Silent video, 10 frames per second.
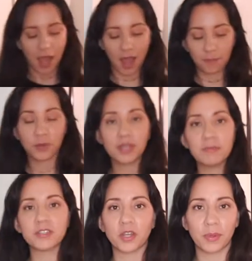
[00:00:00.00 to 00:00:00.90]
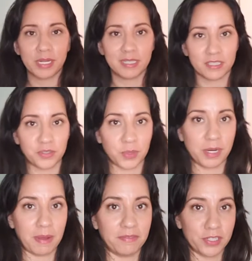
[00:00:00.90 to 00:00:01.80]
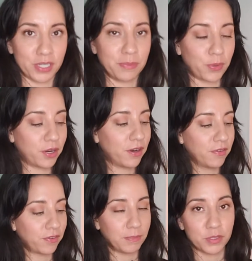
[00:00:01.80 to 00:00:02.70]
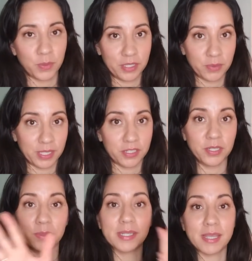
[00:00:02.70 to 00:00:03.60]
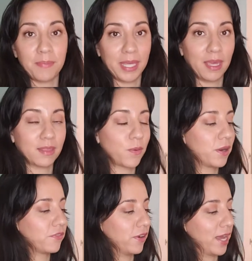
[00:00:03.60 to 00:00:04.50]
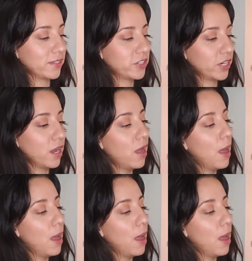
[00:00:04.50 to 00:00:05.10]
I pretty much already destroyed my vision board from 2022 because I'm making the one for next year,